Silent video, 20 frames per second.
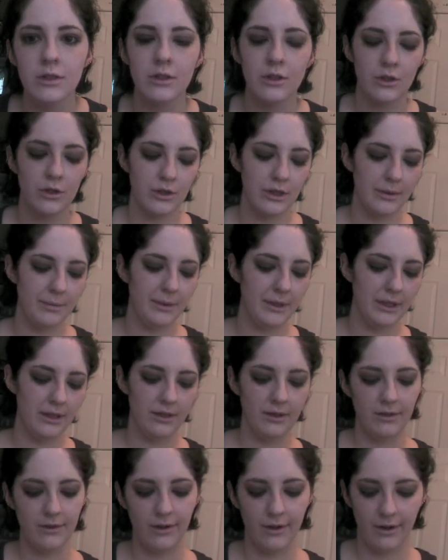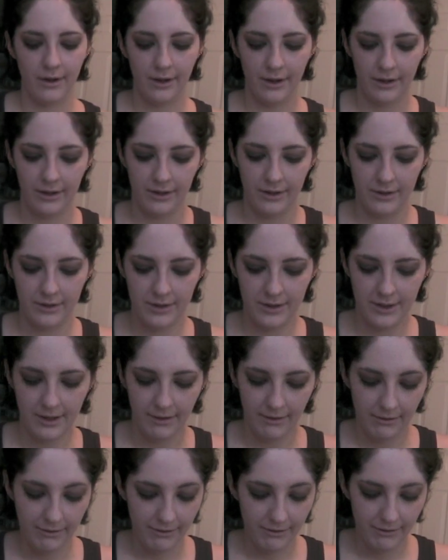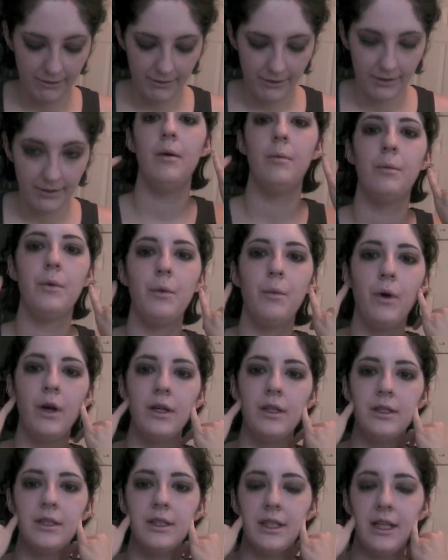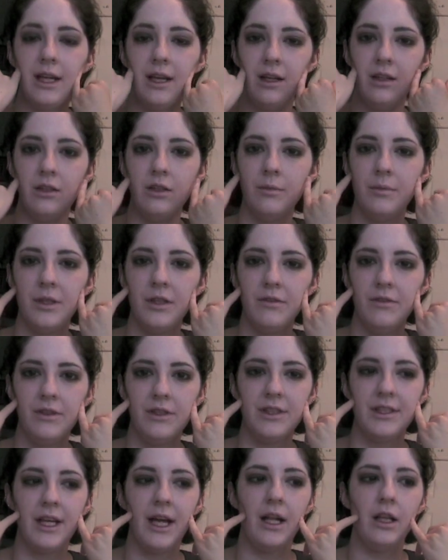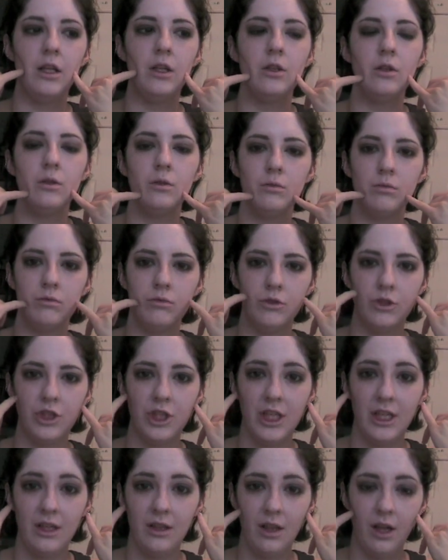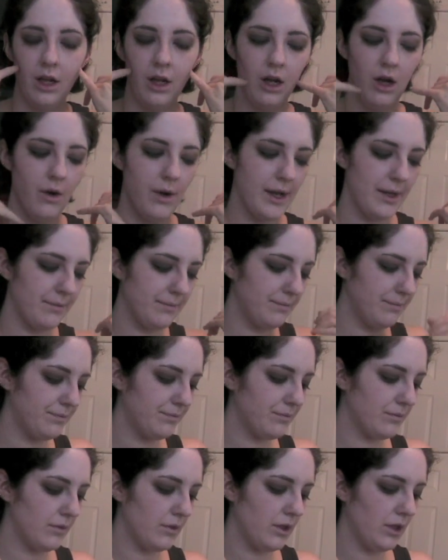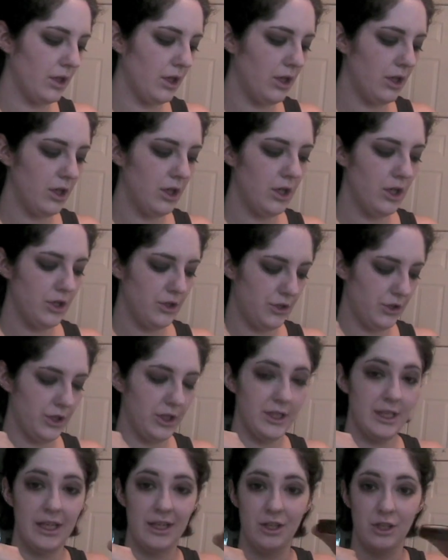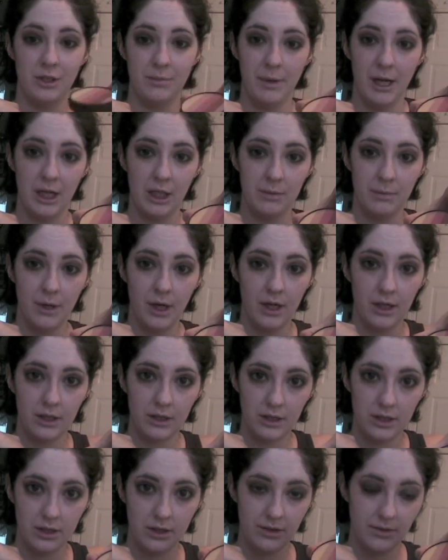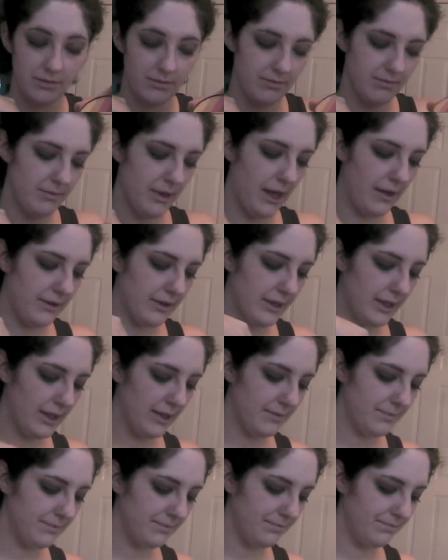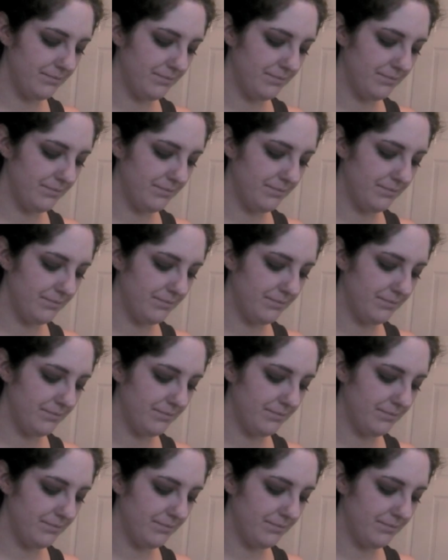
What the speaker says: creepy and dark and stuff. We want to get a little bit of a sallow cheek thing going. So you're going to take your Smashbox palette again